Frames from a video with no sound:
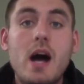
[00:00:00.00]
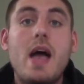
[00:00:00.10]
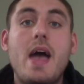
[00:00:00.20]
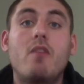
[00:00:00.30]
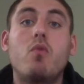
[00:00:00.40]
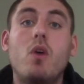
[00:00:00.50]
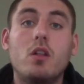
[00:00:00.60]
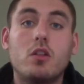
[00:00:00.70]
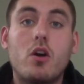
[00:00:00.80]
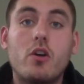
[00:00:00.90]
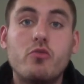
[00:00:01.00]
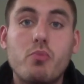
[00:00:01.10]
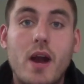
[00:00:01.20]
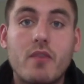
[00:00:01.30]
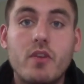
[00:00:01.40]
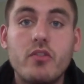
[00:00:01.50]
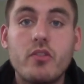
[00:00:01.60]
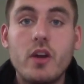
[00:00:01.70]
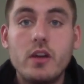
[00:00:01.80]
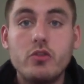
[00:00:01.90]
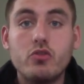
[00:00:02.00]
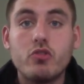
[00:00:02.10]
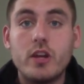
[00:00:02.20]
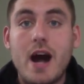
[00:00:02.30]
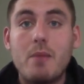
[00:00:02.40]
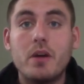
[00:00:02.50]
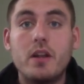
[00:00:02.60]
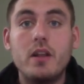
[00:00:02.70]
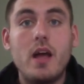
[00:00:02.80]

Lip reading: I have a large breakfast, usually an omelet,